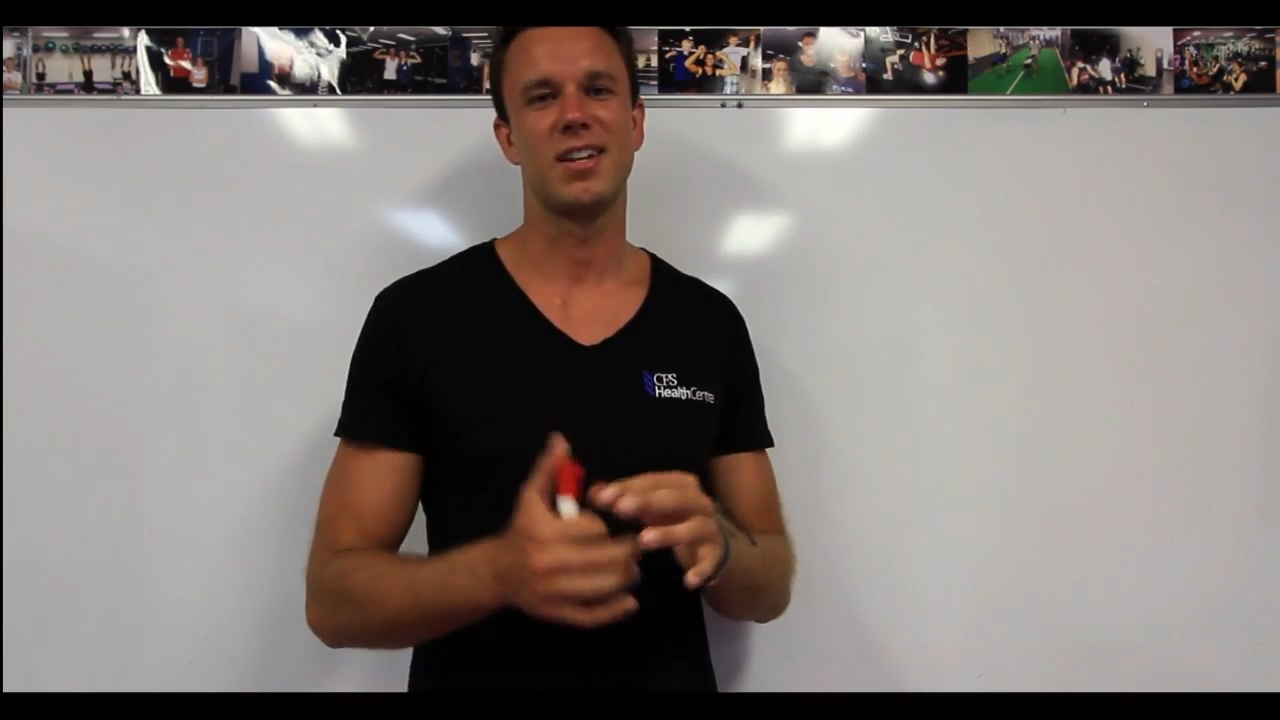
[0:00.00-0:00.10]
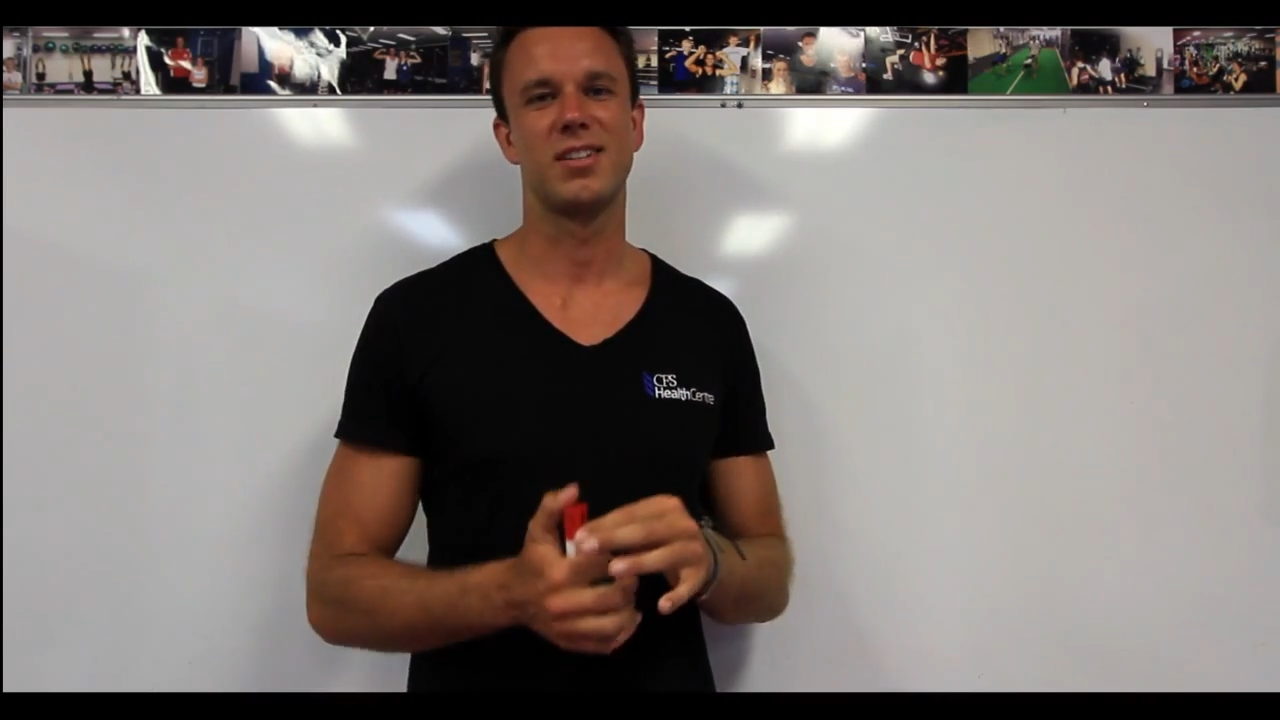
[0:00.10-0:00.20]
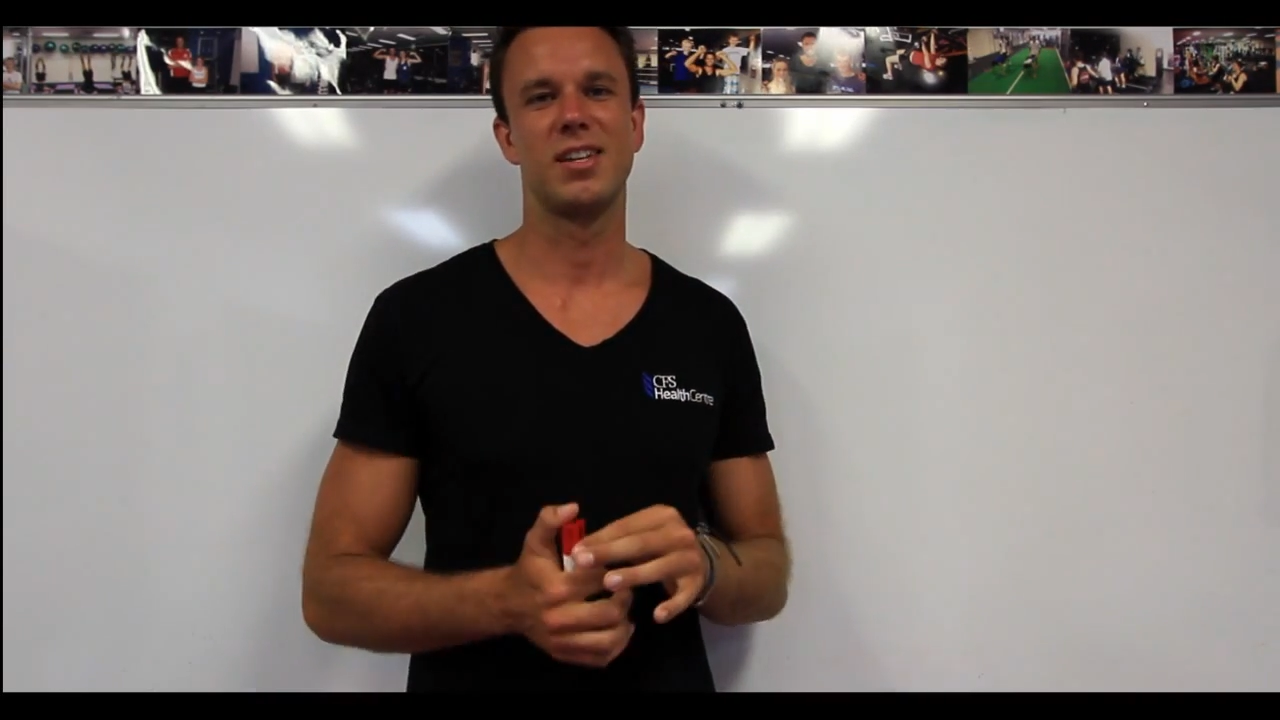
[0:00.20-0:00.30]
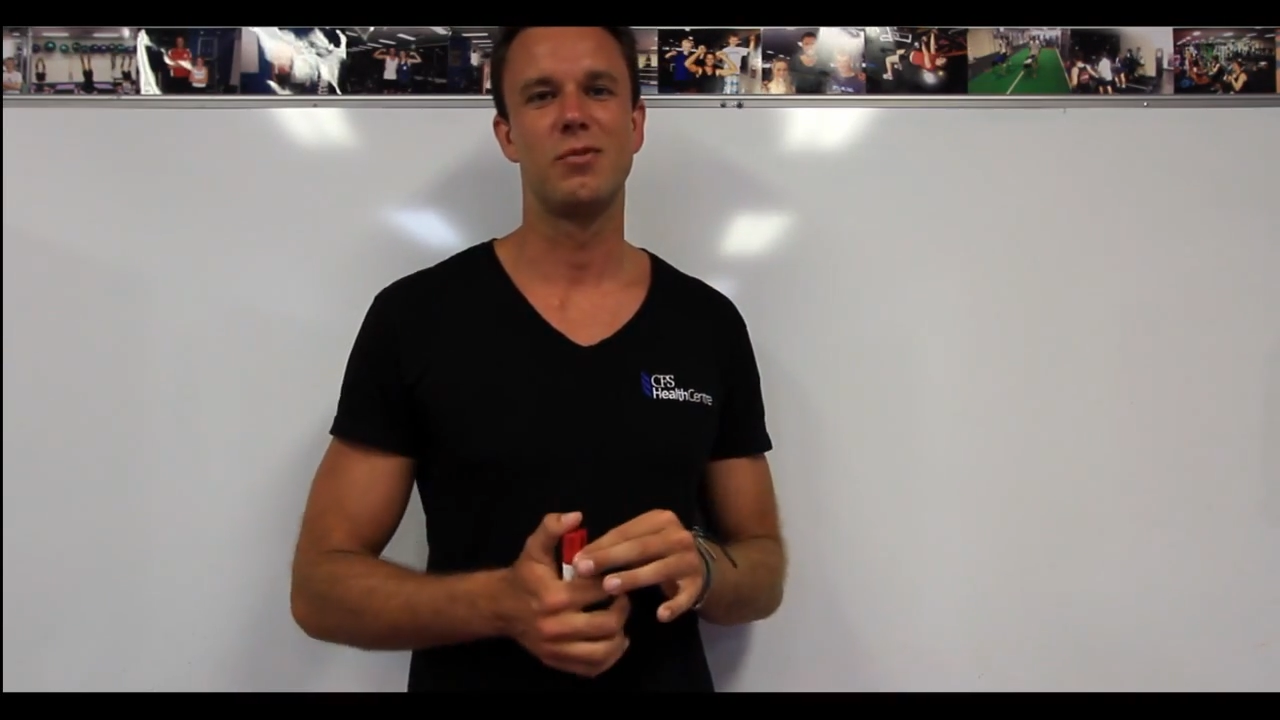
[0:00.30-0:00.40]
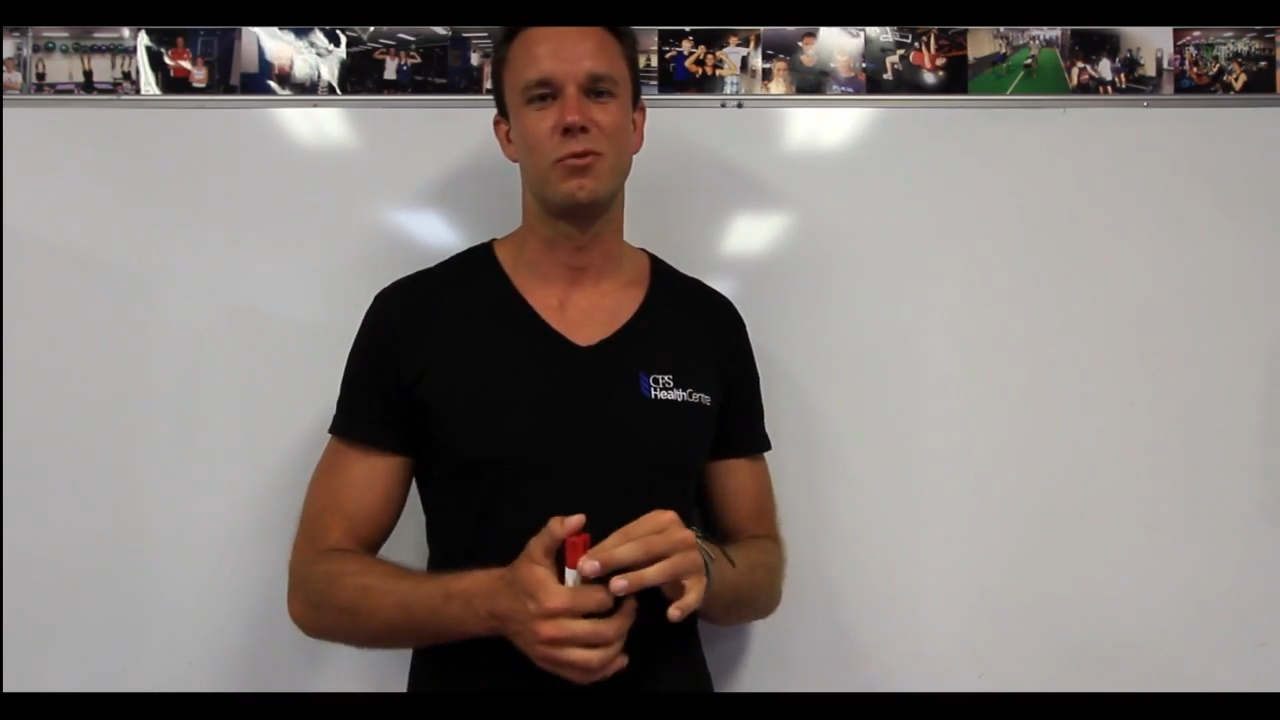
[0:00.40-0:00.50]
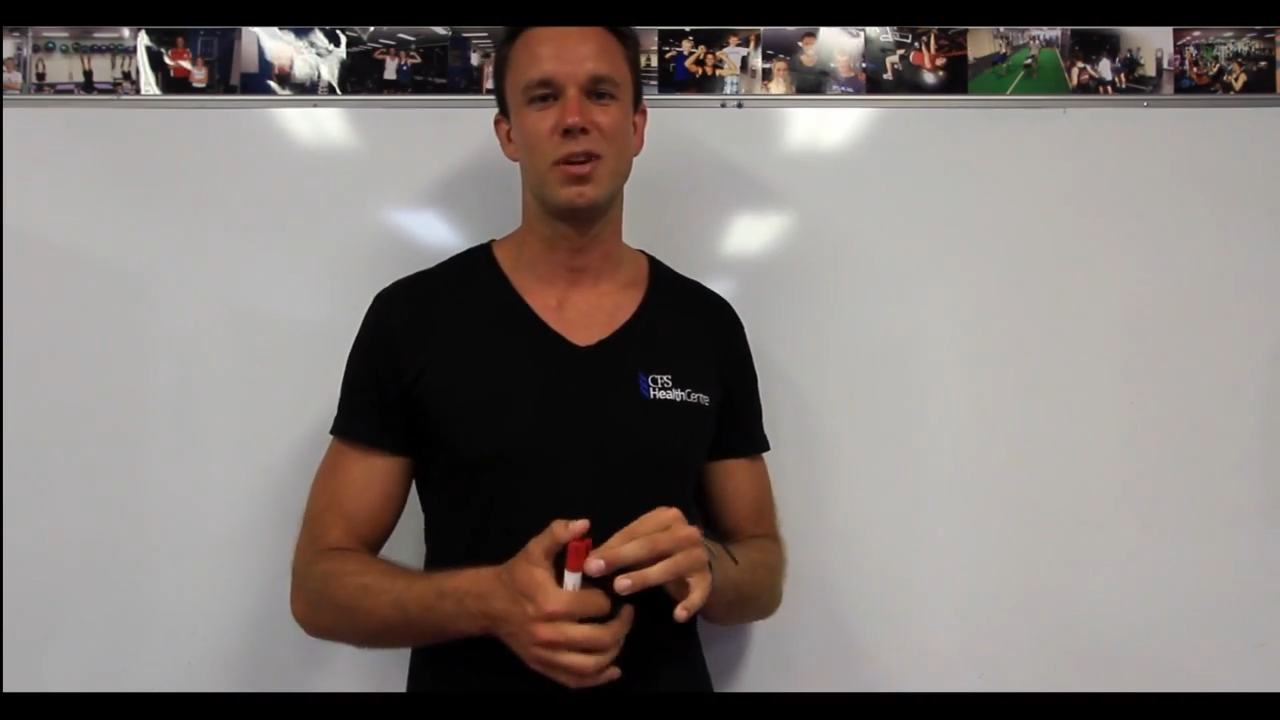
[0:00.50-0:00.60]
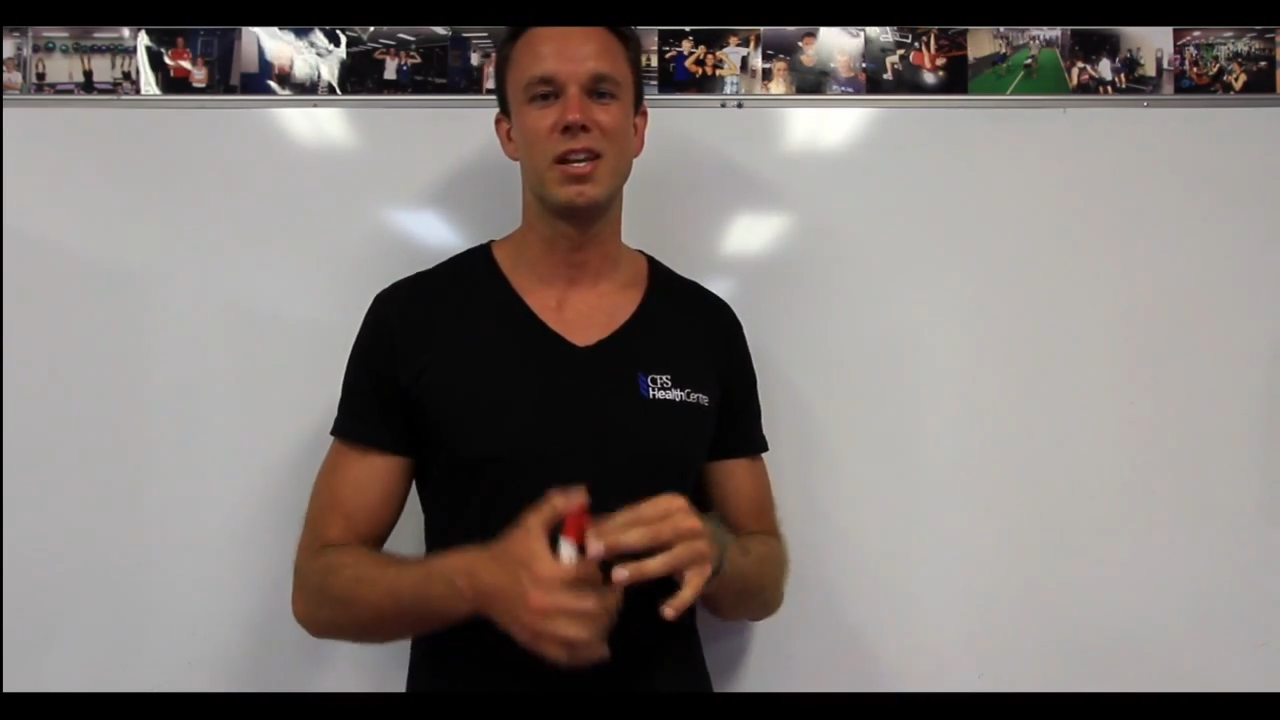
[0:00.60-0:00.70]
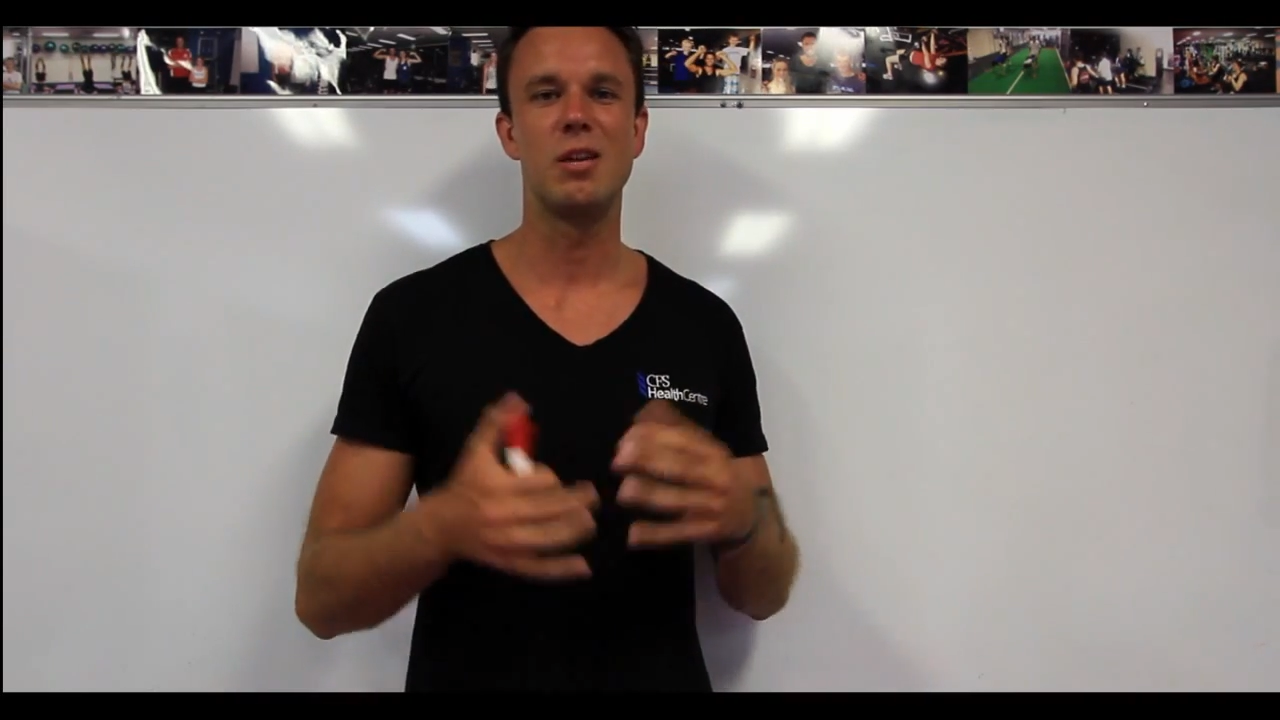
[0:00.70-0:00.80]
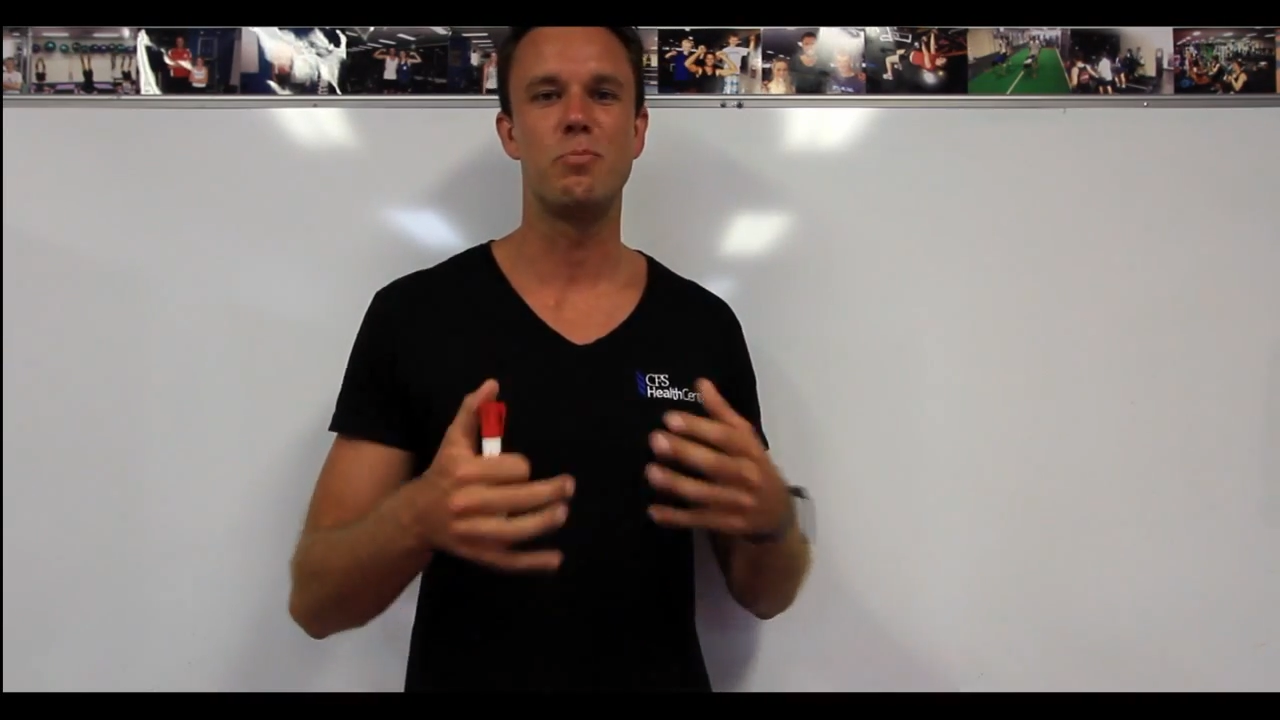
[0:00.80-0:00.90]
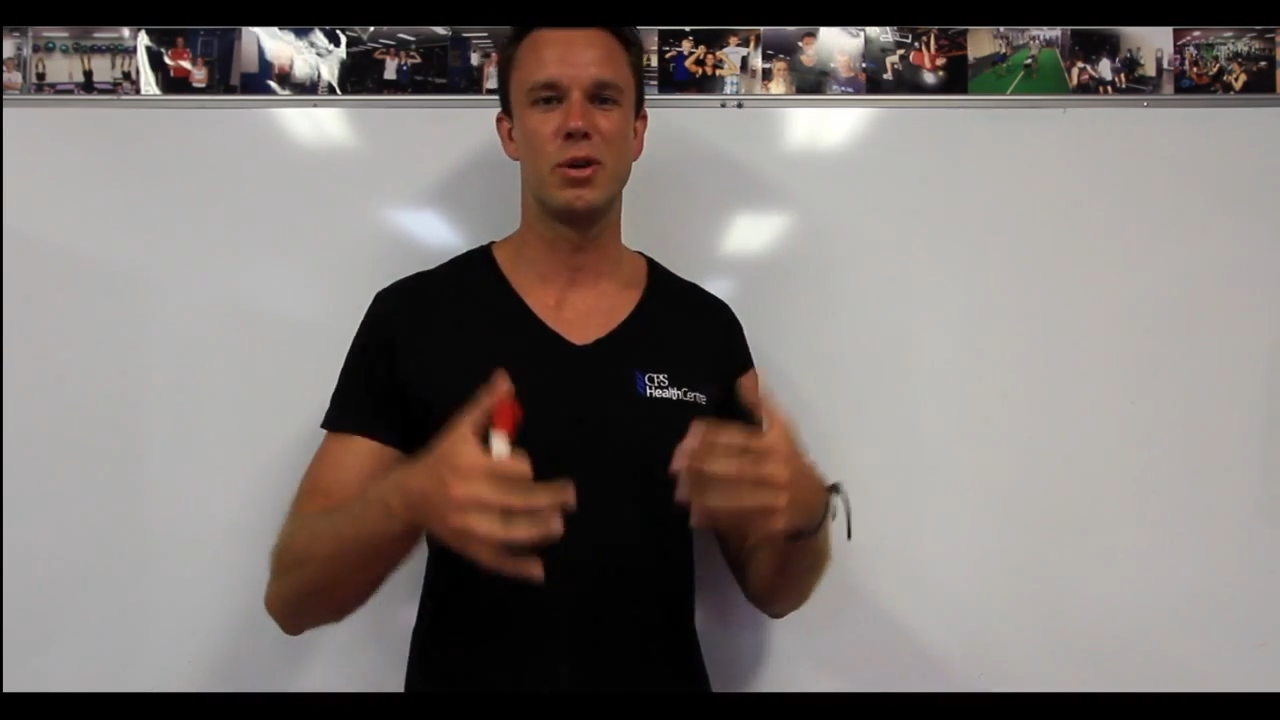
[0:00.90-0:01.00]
actually really